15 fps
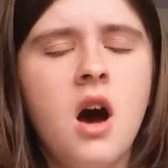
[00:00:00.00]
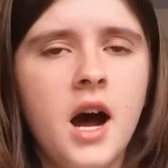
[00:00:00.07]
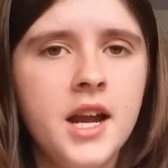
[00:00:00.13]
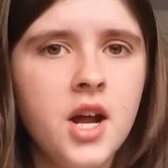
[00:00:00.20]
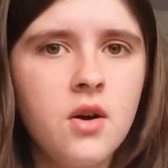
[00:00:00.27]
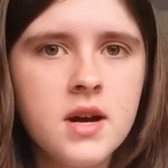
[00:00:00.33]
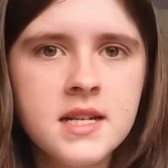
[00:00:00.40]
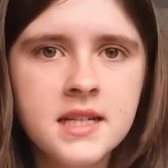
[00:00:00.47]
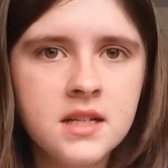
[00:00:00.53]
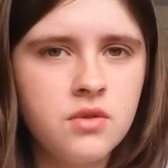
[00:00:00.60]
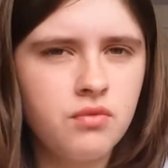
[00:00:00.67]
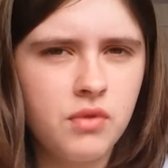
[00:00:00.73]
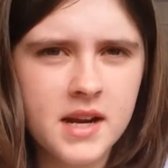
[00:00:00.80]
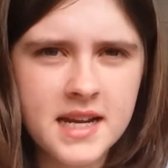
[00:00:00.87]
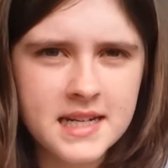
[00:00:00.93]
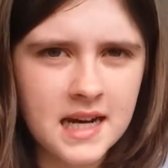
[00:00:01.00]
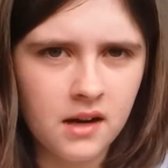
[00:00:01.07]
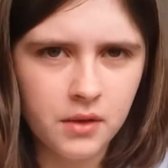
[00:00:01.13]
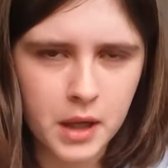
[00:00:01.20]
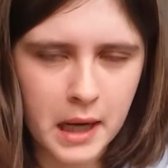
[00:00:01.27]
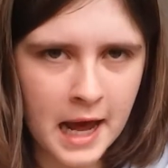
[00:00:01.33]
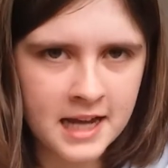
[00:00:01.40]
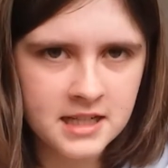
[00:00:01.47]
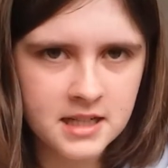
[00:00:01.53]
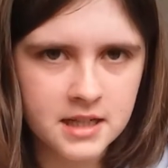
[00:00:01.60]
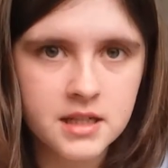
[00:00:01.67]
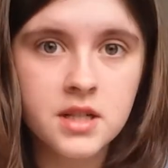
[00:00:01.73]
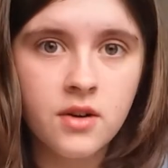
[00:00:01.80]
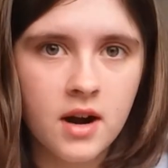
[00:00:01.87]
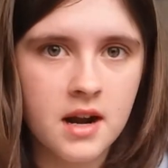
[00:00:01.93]
I know I didn't read out the
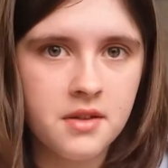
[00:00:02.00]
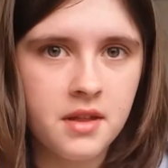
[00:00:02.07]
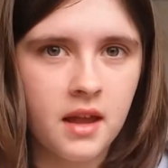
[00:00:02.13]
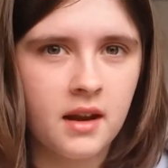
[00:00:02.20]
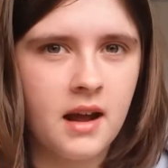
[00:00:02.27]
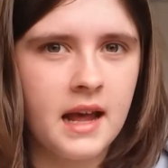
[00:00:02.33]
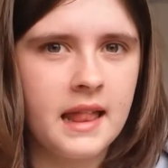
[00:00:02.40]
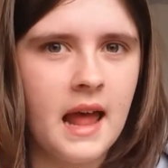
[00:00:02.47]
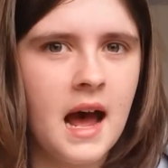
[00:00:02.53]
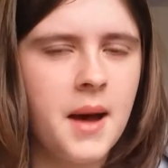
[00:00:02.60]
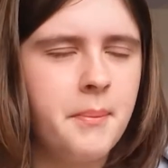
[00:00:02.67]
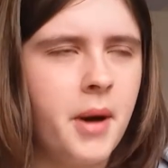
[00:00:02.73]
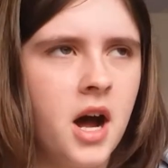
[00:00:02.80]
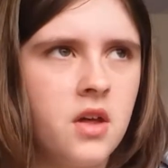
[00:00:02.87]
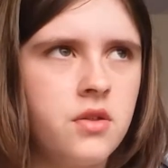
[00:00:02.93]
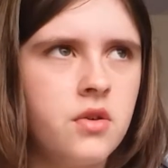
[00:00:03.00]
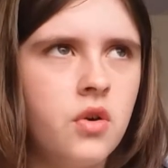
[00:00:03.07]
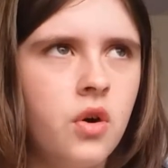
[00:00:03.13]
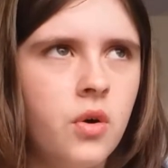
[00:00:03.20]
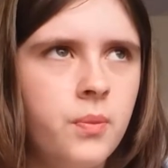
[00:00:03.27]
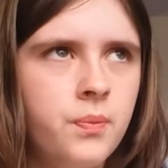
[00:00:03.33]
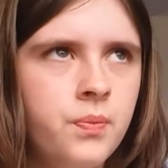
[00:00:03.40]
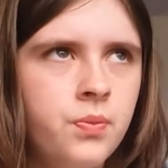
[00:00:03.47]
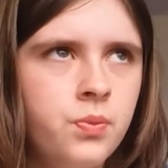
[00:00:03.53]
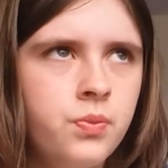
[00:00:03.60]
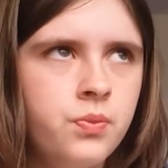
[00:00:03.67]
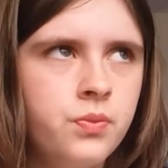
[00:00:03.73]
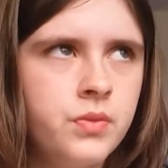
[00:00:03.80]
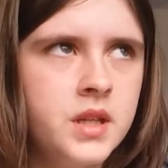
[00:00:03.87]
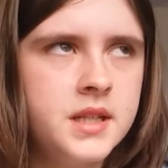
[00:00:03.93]
letters or anything like that, but I thought
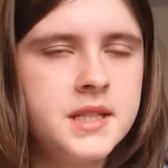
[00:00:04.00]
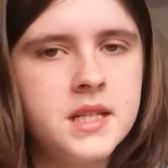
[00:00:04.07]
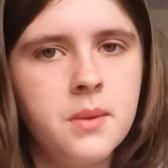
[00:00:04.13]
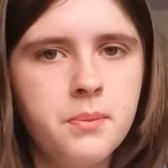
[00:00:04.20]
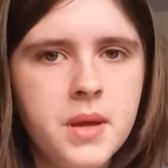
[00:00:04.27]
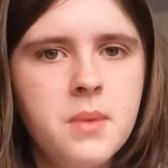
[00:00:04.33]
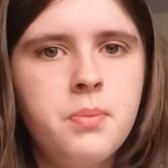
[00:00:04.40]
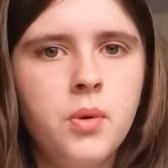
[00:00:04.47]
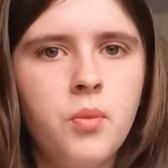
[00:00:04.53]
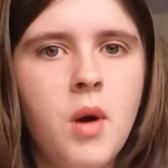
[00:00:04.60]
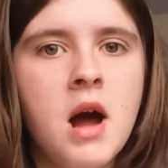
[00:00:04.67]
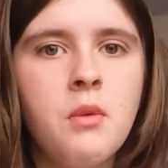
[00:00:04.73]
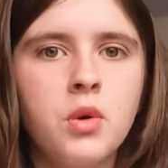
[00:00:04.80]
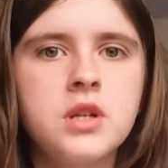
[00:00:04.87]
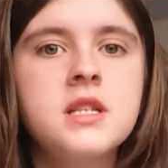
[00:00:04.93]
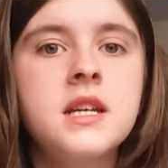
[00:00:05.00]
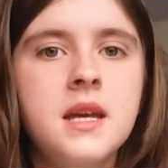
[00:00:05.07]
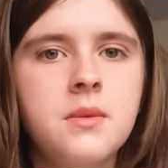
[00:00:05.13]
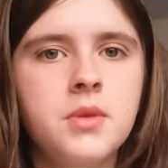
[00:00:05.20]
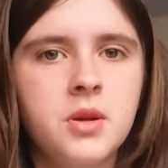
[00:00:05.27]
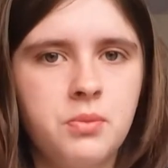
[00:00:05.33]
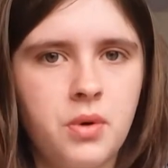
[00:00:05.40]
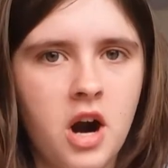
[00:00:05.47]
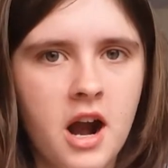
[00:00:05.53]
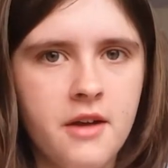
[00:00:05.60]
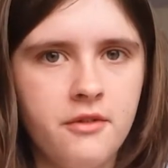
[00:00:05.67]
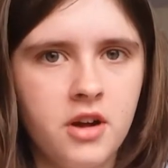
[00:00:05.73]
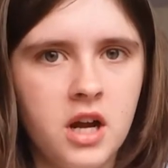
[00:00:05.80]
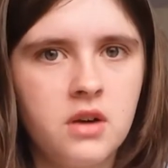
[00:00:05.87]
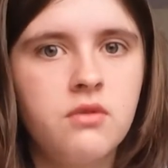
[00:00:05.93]
some people might want to keep them
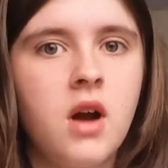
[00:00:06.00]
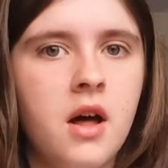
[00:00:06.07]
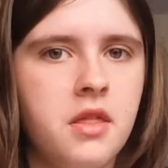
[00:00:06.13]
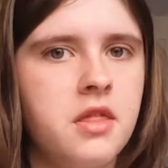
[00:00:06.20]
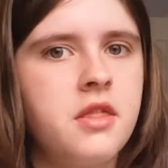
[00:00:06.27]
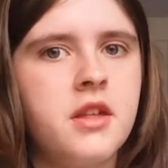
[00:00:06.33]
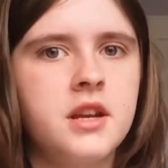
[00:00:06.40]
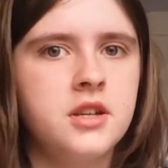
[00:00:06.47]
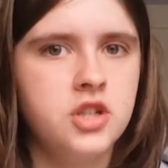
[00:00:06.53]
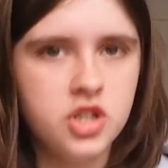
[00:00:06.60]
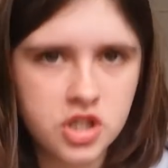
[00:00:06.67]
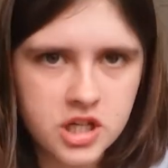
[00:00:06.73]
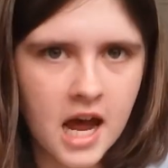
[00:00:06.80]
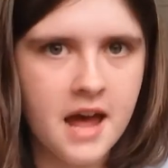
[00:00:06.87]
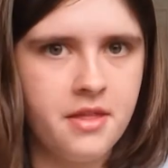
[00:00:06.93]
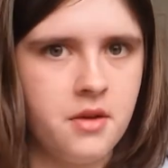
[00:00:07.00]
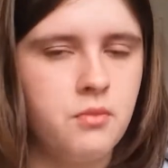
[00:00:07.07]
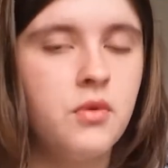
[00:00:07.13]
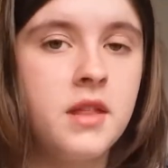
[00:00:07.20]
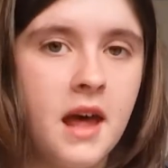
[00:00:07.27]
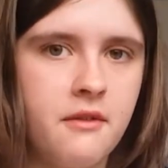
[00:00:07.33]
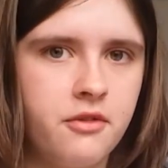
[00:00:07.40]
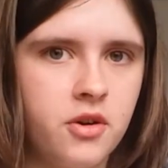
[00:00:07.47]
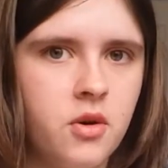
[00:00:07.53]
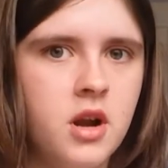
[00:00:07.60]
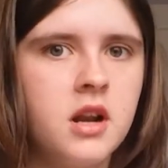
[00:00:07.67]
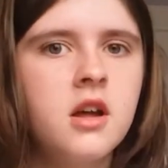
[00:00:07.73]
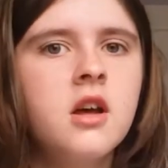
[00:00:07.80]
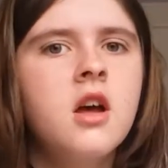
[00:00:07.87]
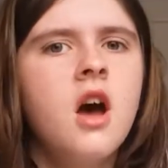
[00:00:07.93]
private rather than share them with
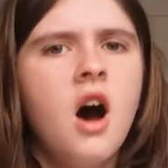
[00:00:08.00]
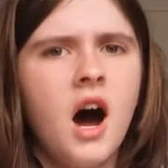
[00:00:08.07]
everyone.